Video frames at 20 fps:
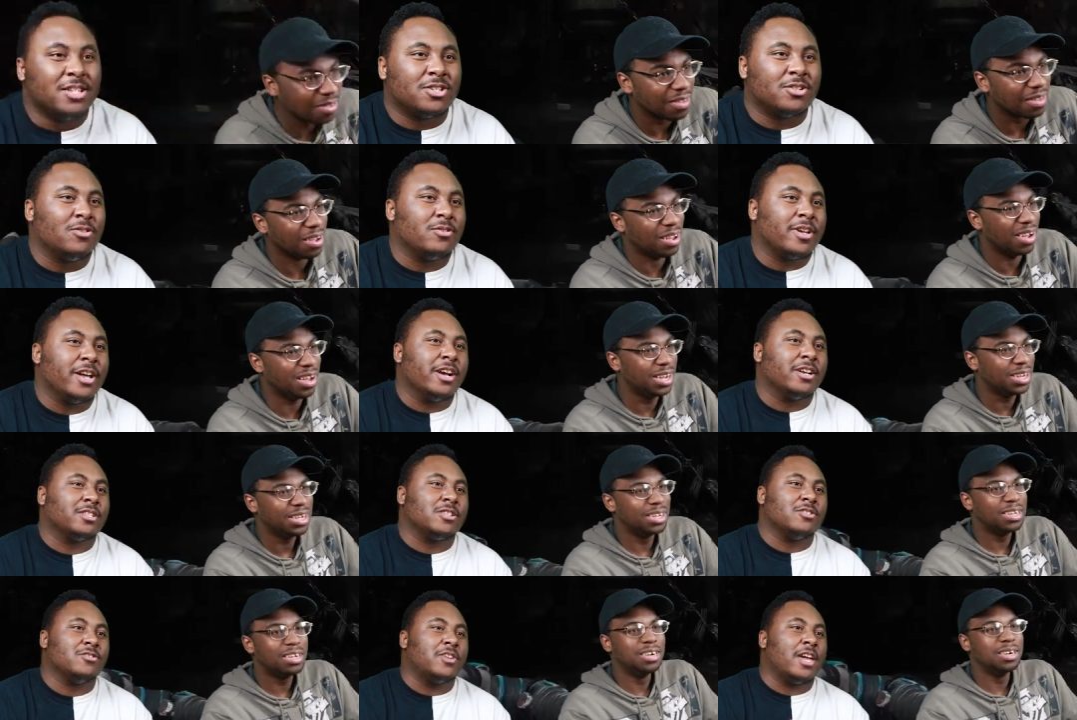Speaker 1: is a troll
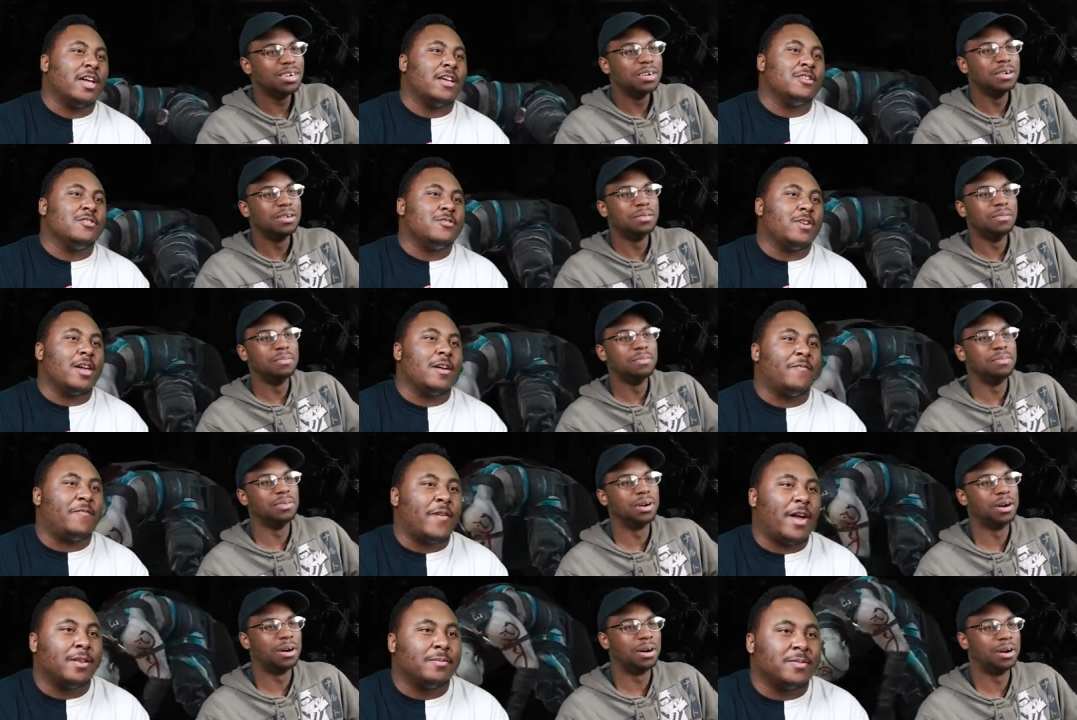character. You can't you can't
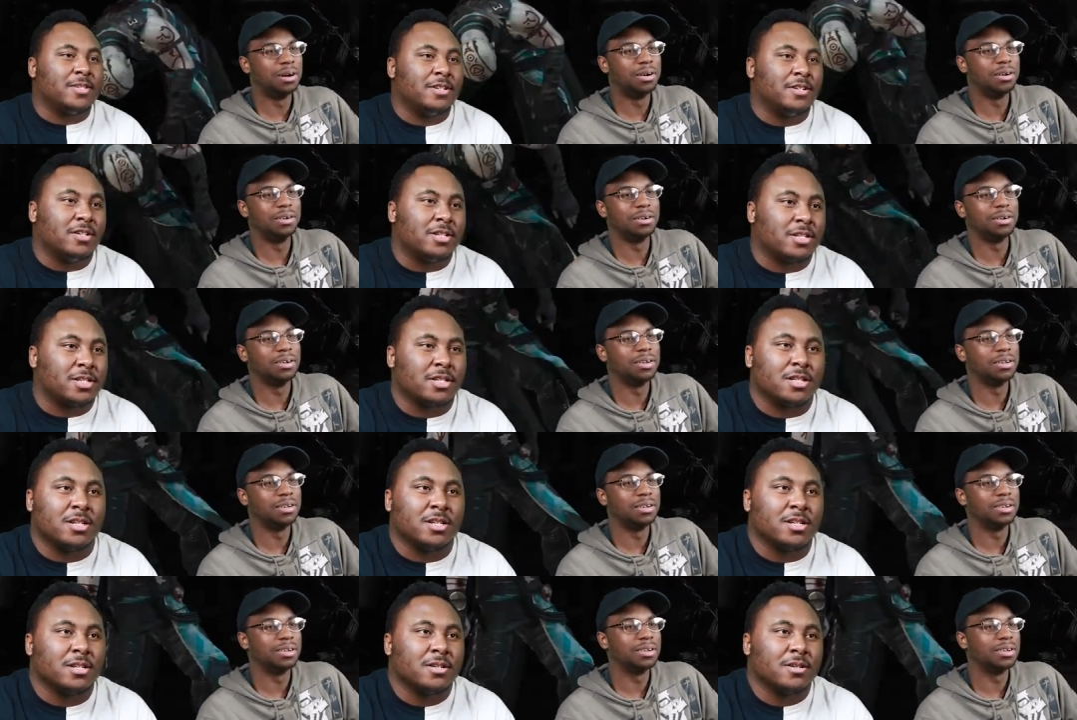bro, fight him seriously.
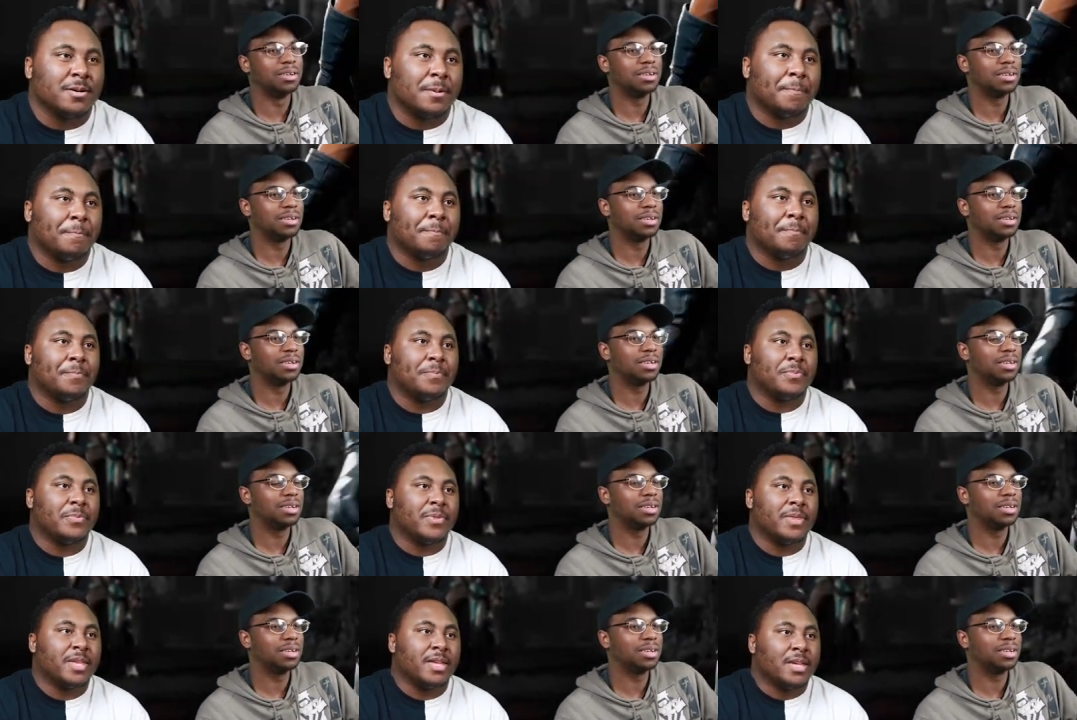Go
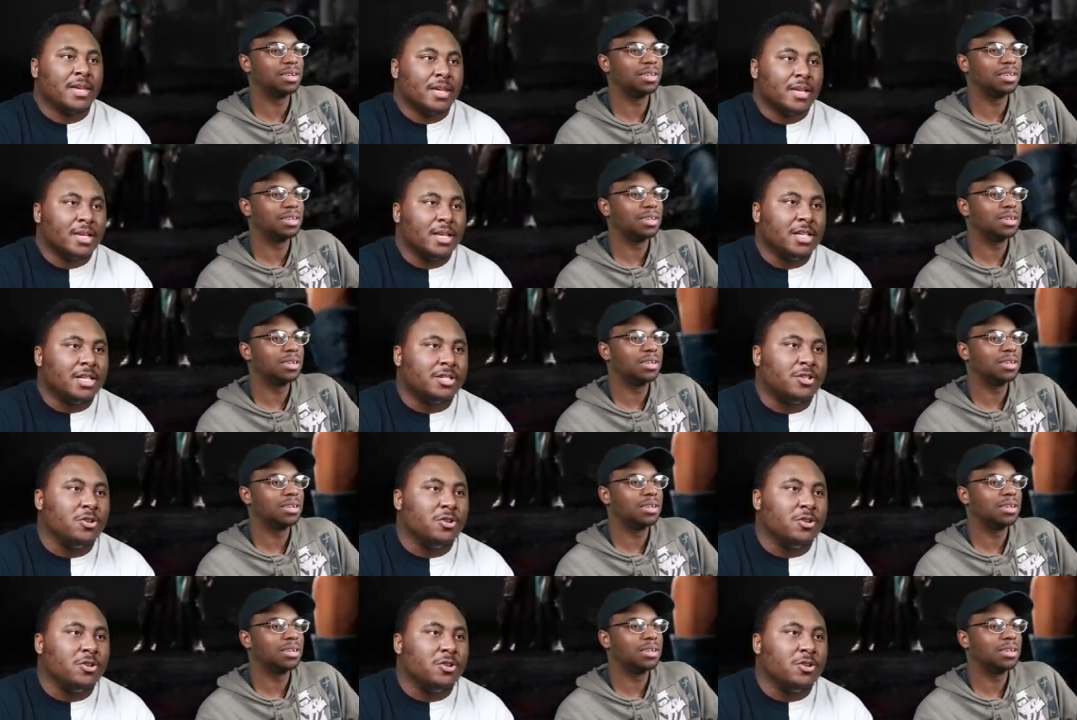time. He's